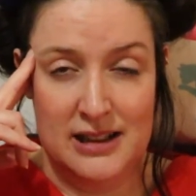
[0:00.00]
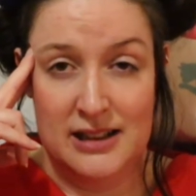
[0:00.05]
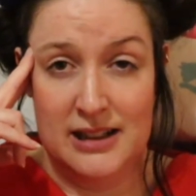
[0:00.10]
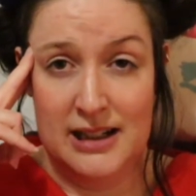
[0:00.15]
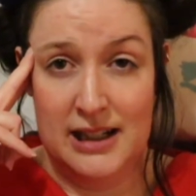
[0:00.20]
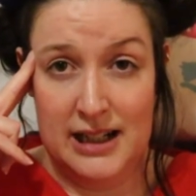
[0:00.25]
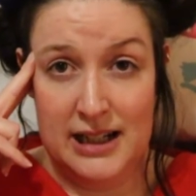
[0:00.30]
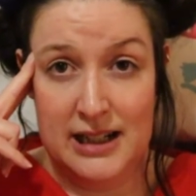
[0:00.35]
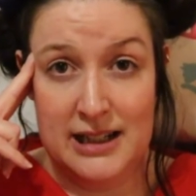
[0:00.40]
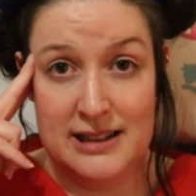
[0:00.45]

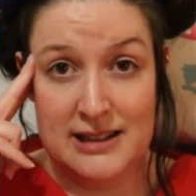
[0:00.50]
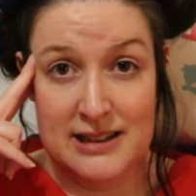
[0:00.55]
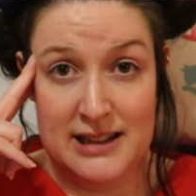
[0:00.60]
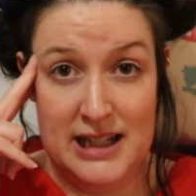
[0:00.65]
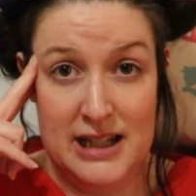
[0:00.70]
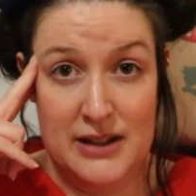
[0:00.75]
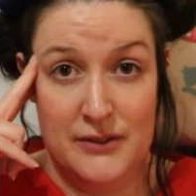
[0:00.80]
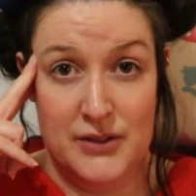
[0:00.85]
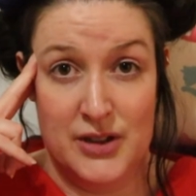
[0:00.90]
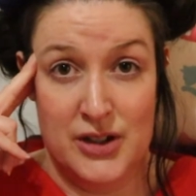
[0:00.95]
Clearly
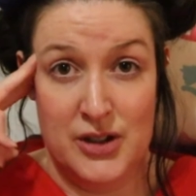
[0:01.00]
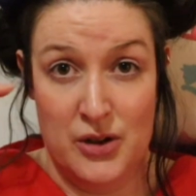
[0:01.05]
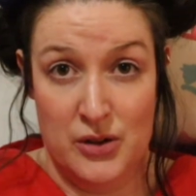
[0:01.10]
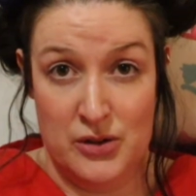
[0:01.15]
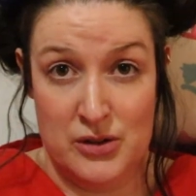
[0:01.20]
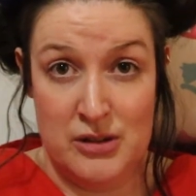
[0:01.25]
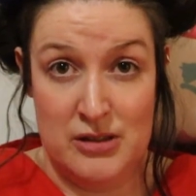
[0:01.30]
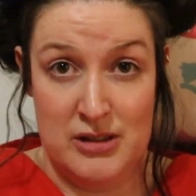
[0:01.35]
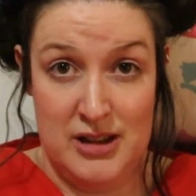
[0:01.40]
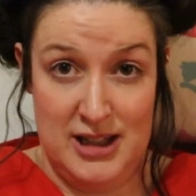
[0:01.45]
sleeves are
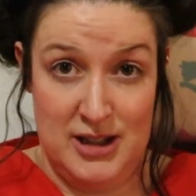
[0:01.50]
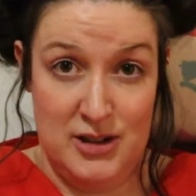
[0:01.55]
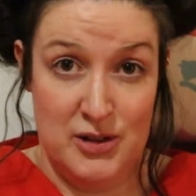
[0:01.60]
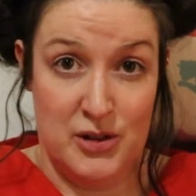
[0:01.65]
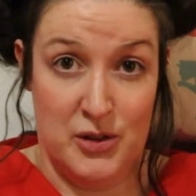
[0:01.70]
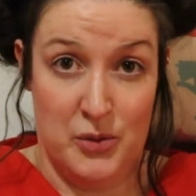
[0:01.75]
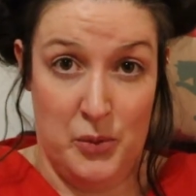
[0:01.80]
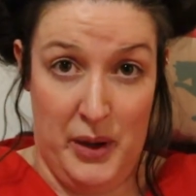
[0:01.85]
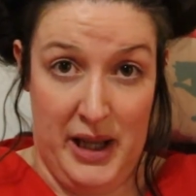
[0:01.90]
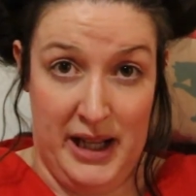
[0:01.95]
not a thing you
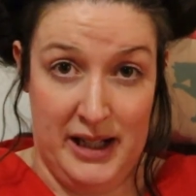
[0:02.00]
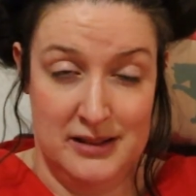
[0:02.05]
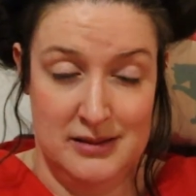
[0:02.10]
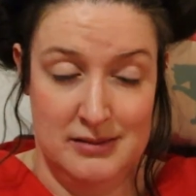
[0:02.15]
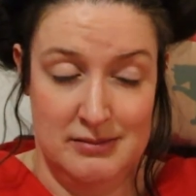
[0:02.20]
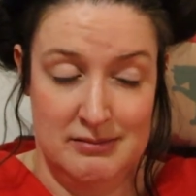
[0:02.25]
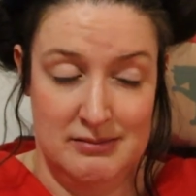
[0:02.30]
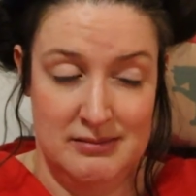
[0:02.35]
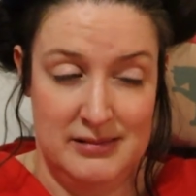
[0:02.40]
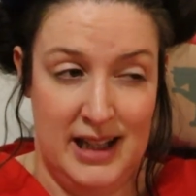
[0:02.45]
can wing.
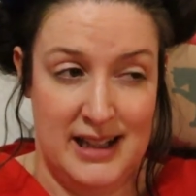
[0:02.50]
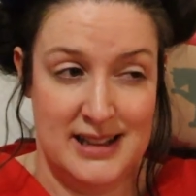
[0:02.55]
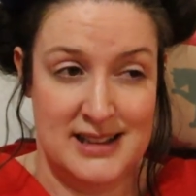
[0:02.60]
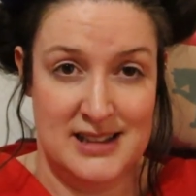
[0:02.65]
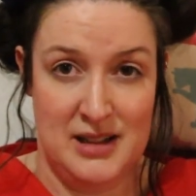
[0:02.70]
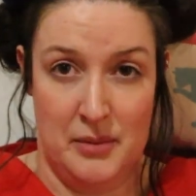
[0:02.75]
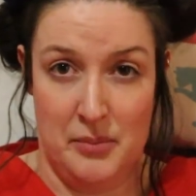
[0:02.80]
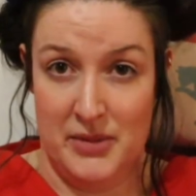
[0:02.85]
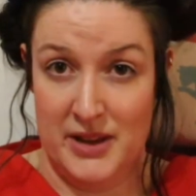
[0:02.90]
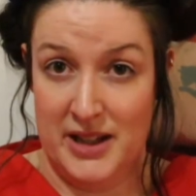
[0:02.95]
That's
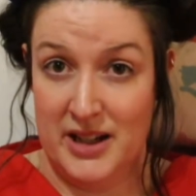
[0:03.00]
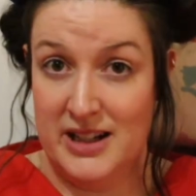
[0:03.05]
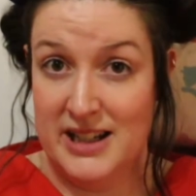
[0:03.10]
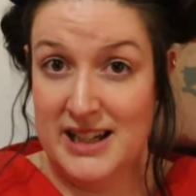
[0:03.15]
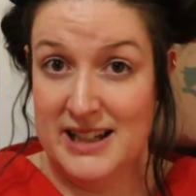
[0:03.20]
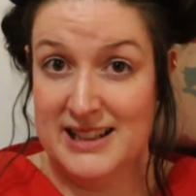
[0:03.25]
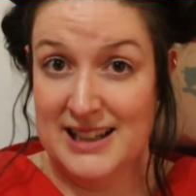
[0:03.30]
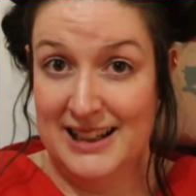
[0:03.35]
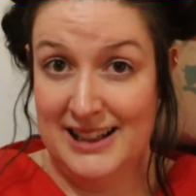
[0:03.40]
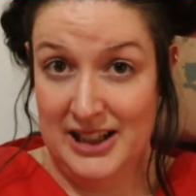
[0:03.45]
something I
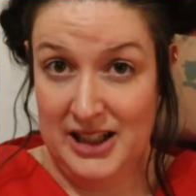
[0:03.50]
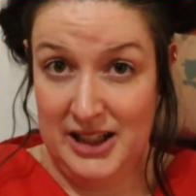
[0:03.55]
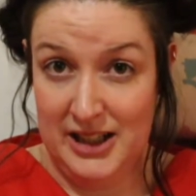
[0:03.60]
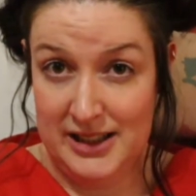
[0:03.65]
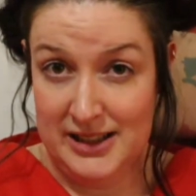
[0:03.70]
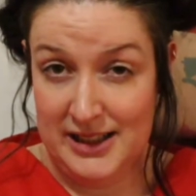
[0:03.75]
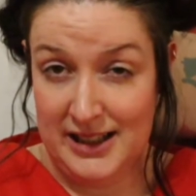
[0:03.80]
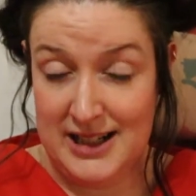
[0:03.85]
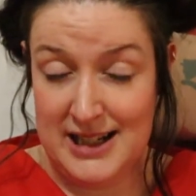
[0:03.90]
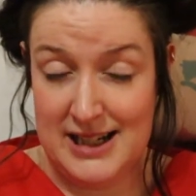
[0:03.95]
need to
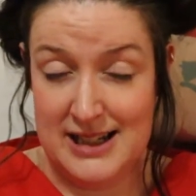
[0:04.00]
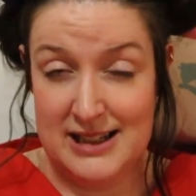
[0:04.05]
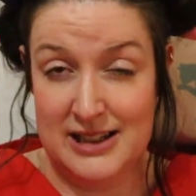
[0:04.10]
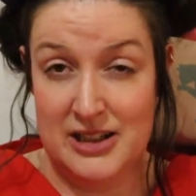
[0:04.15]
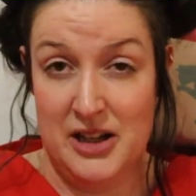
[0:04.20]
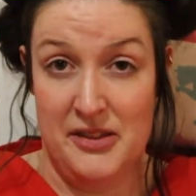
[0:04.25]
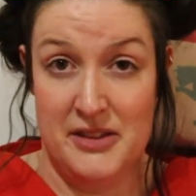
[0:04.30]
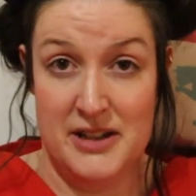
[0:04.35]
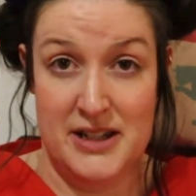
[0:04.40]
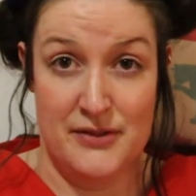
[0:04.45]
learn. I need to
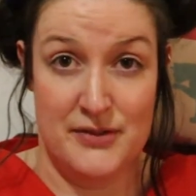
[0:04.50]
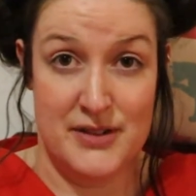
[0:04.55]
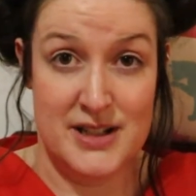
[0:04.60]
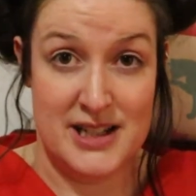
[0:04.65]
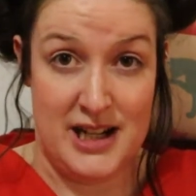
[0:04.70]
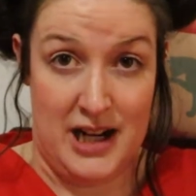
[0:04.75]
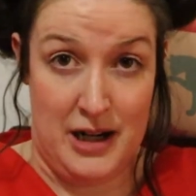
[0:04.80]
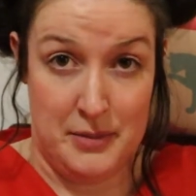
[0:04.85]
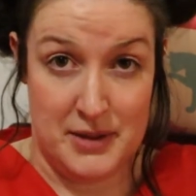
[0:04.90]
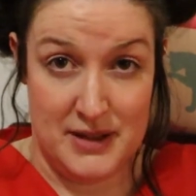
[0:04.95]
learn the different
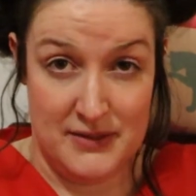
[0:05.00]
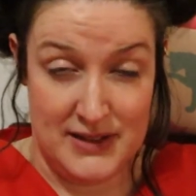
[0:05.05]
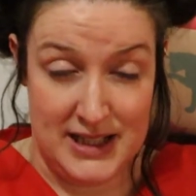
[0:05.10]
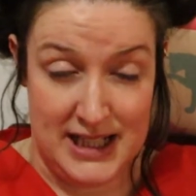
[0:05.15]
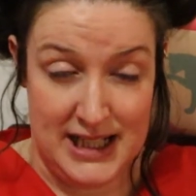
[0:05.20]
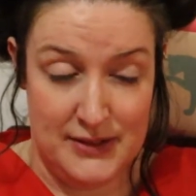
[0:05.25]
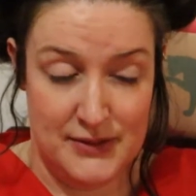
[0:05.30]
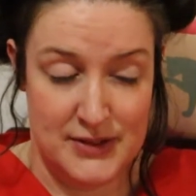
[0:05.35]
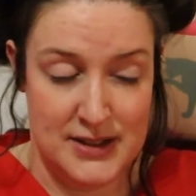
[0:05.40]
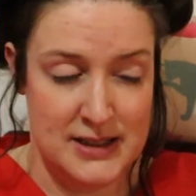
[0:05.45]
types of
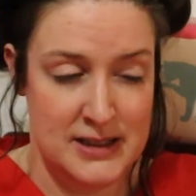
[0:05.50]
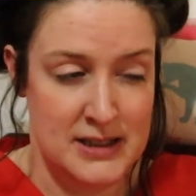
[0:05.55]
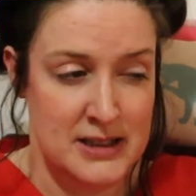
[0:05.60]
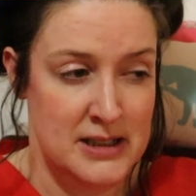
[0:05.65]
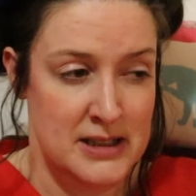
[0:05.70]
sleeves.